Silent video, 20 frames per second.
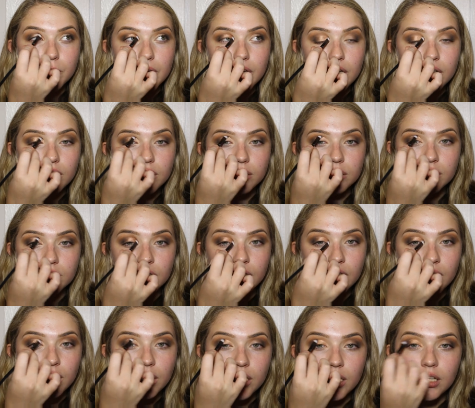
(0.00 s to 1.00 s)
Kill me.
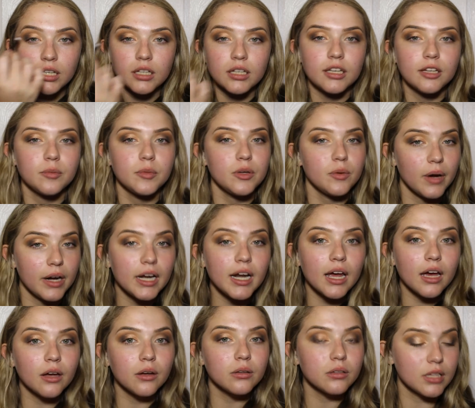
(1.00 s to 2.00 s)
Kill me right
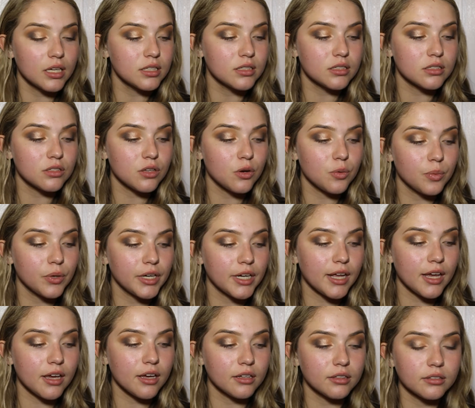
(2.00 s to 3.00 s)
now. That's so
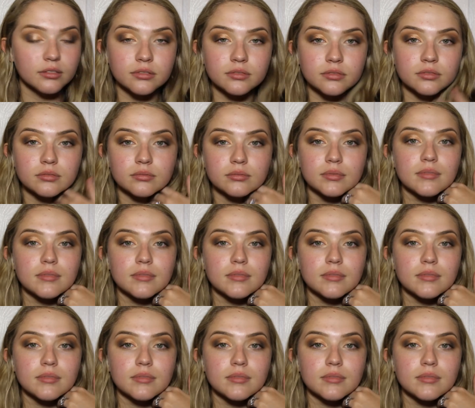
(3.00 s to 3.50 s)
pretty.